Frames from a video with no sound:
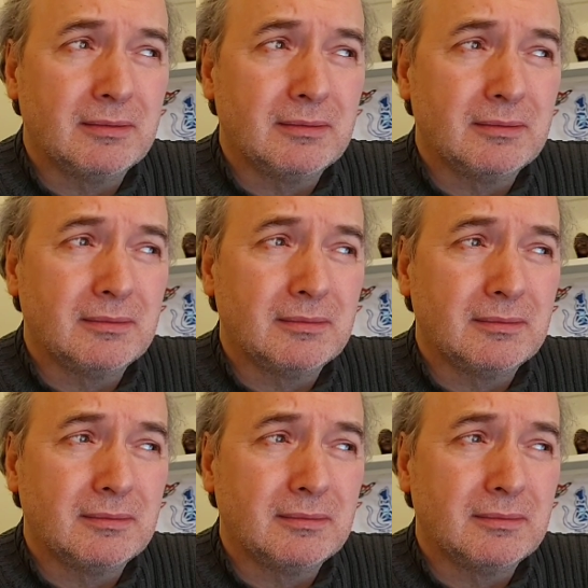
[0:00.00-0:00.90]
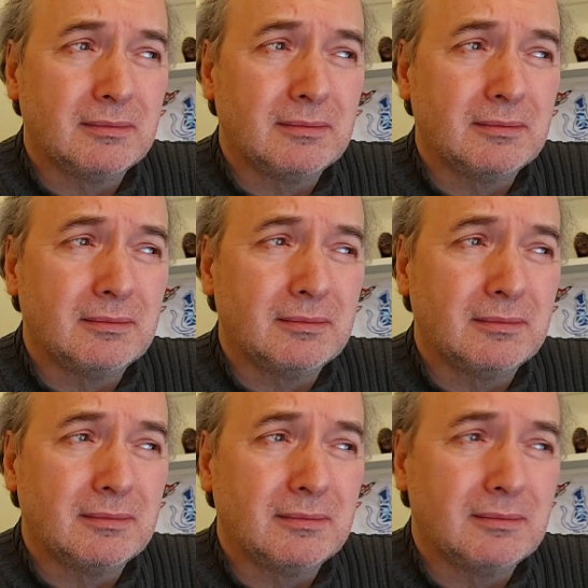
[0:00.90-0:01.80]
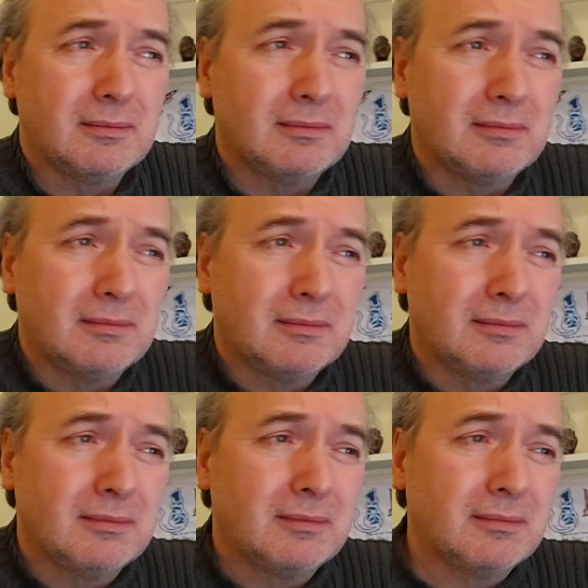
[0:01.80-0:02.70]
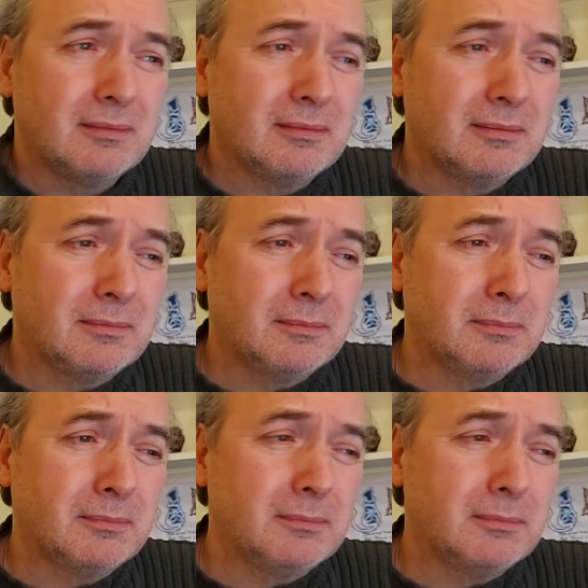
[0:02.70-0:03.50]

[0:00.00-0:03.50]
Nothing is said.